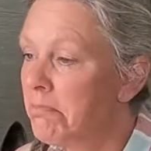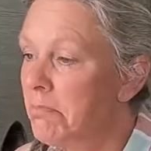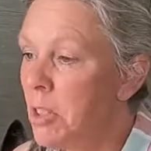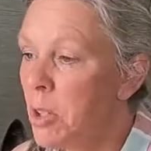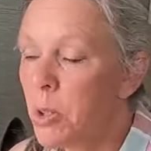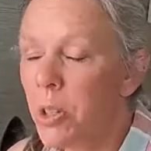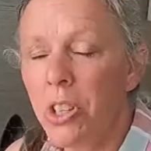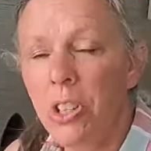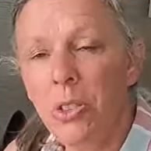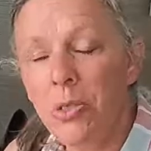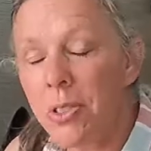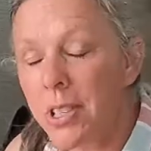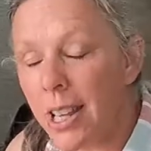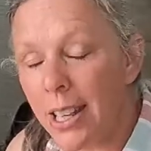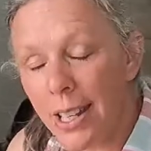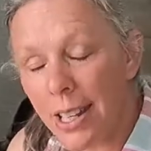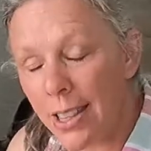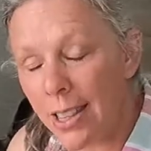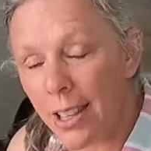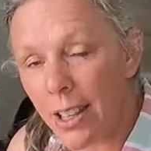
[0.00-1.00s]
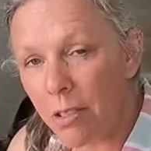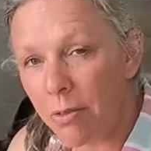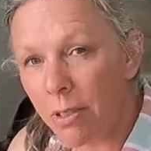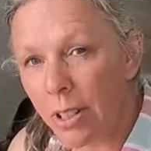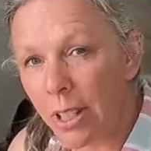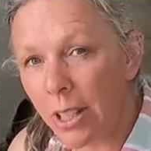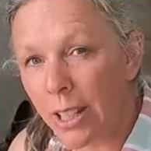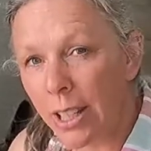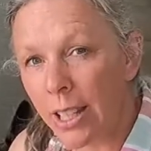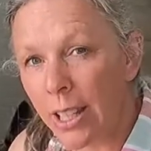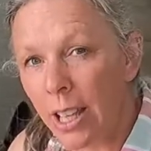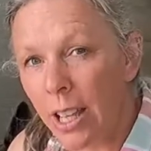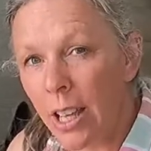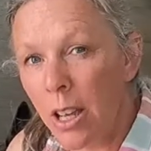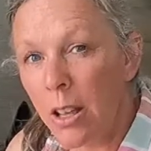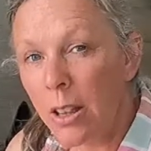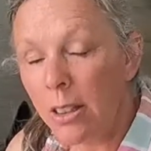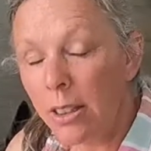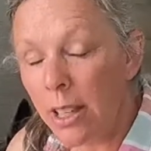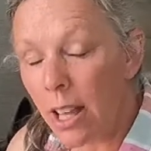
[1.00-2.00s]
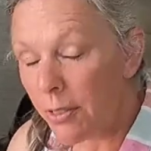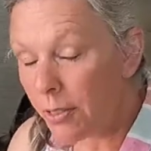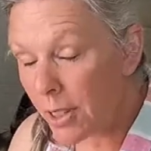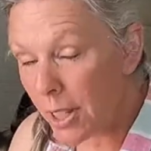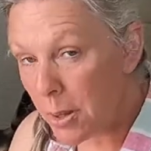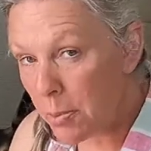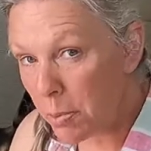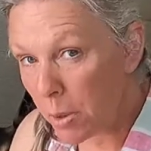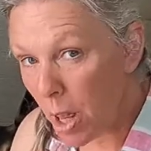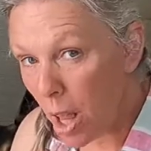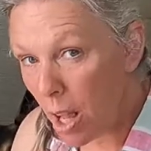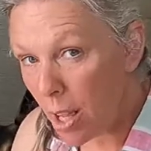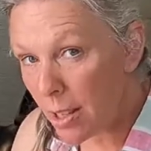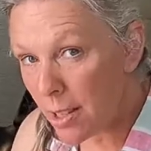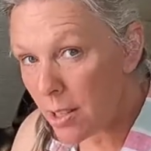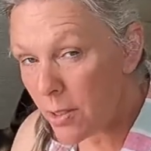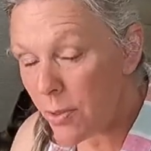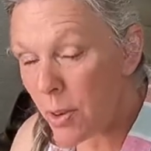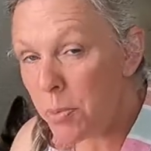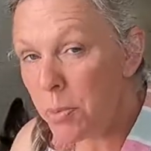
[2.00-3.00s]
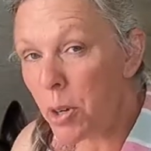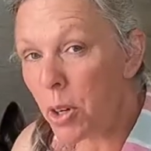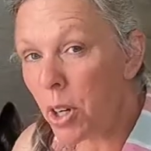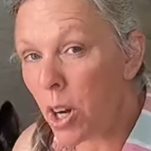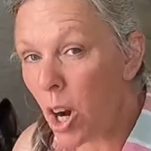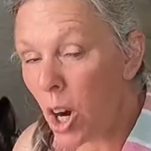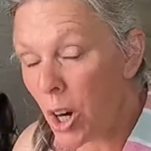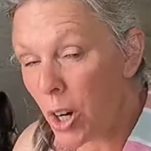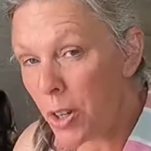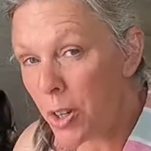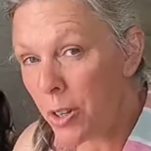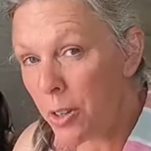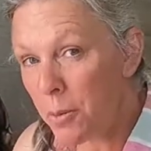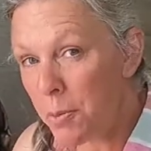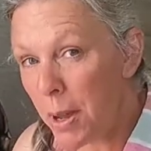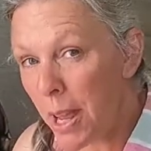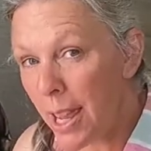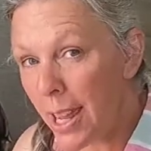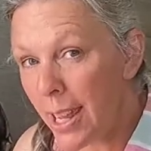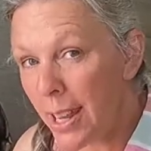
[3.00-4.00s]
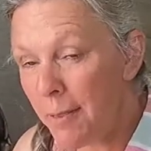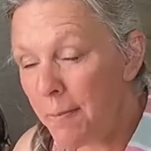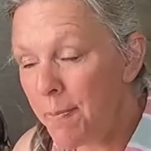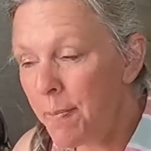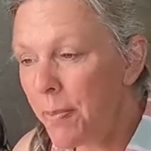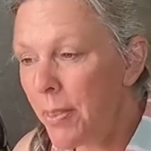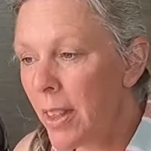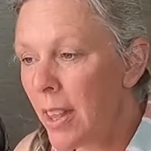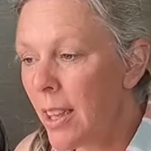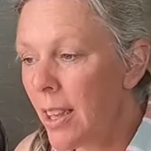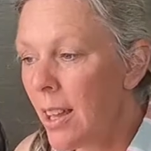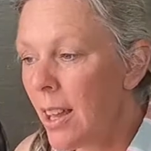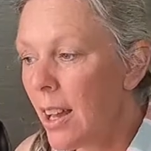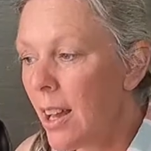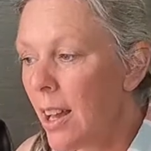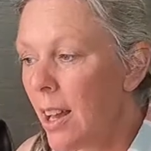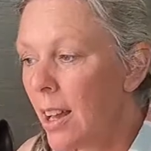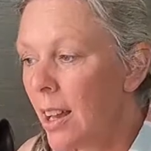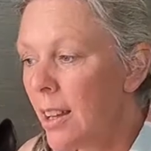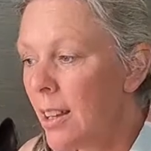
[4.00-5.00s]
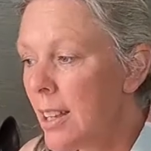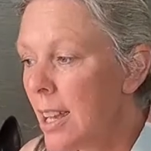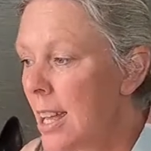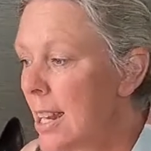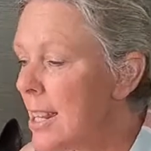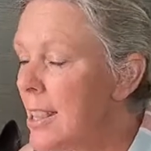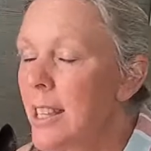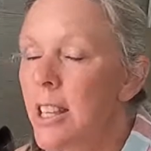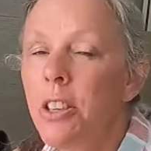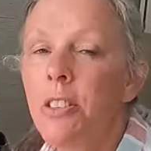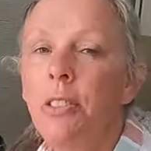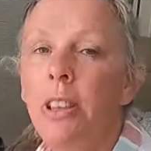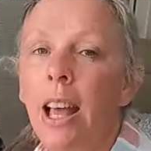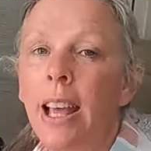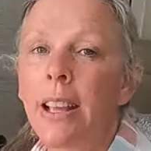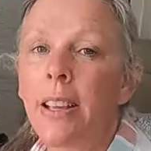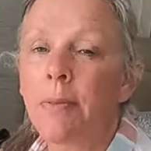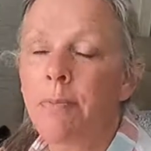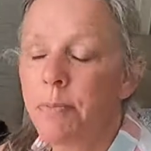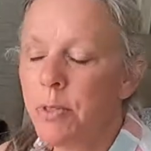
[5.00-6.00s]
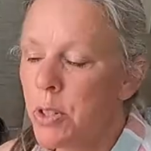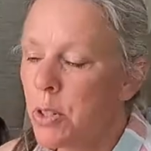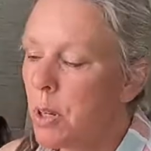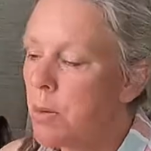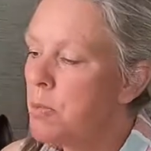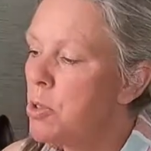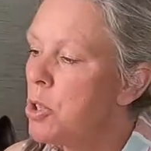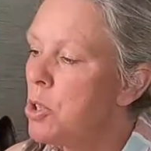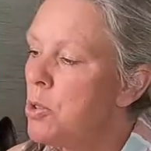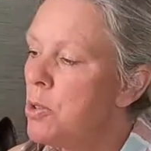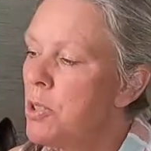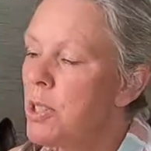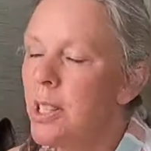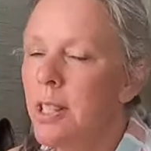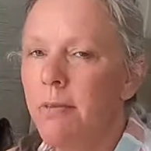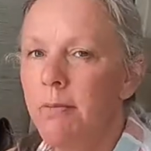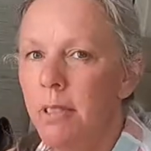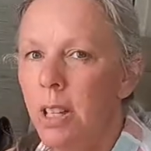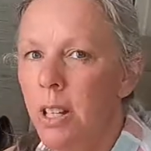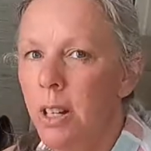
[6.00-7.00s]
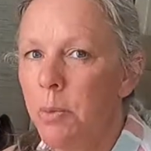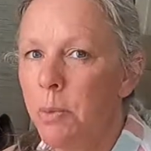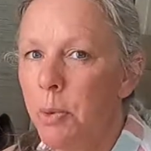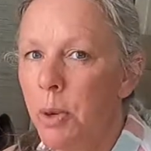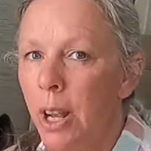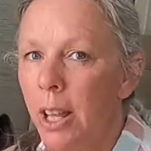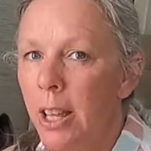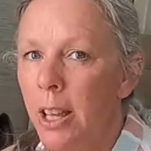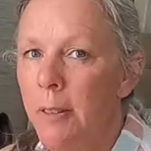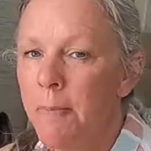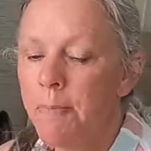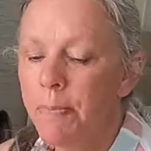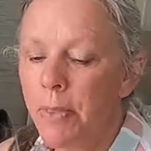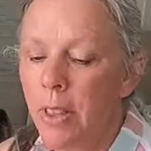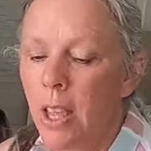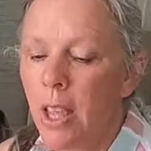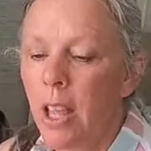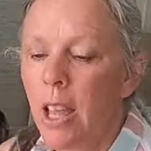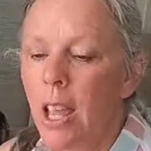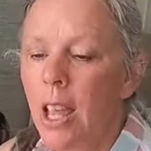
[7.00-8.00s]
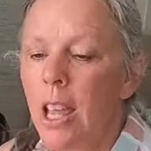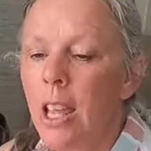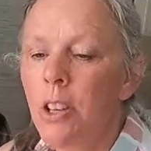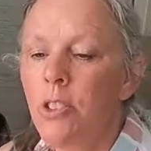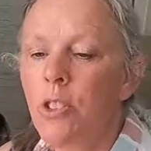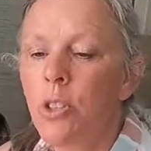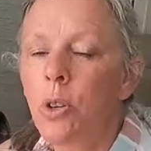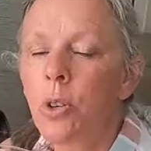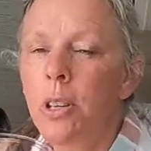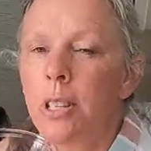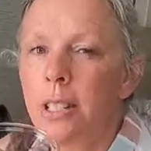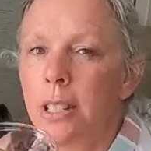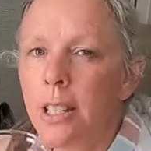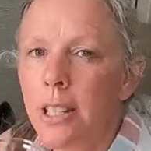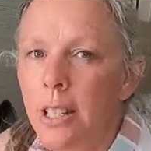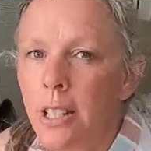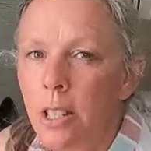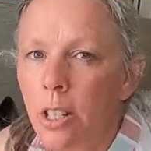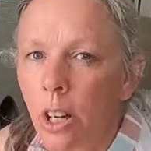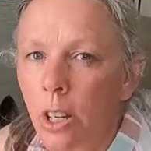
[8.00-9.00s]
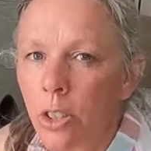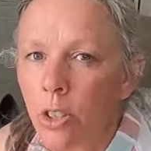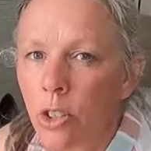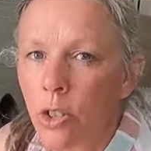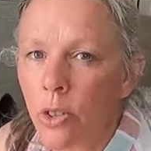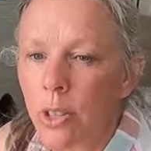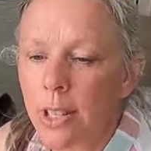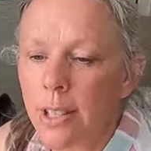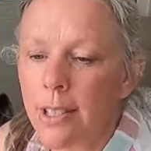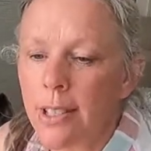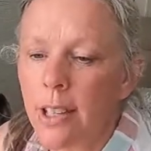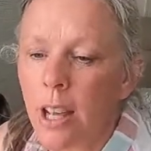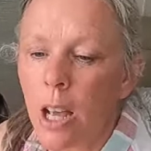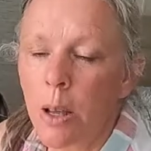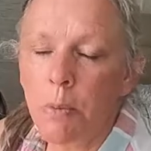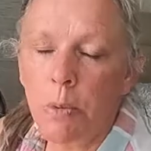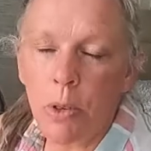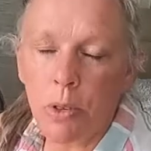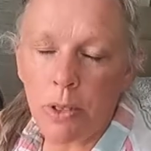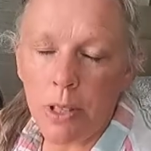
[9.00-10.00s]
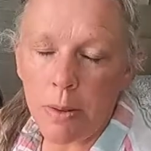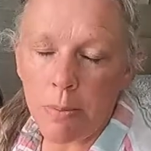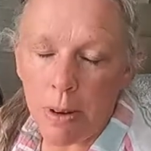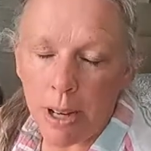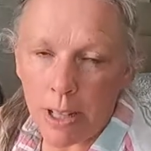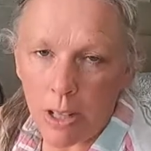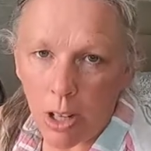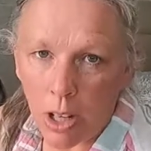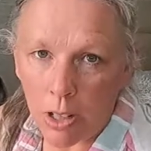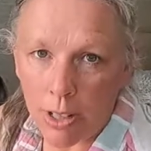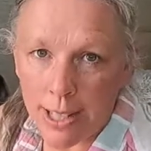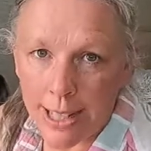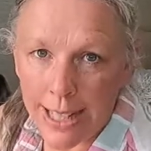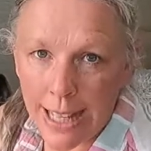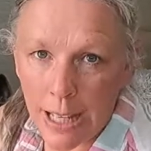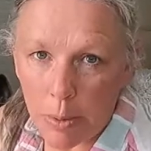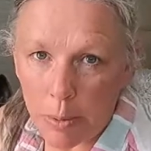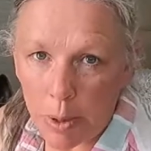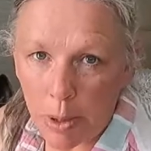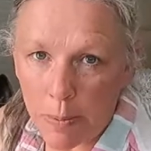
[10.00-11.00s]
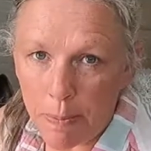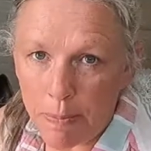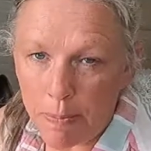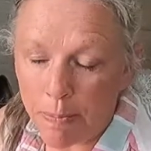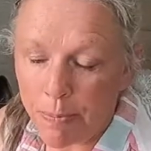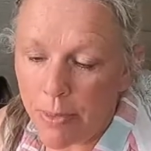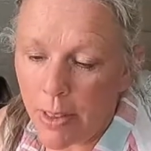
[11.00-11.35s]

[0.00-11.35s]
You could use anything really. Leveling blocks from your cargo bay, anything you like. So I'm choosing an umbrella, and you're going to need dog treats. I'm using my dog's kibble.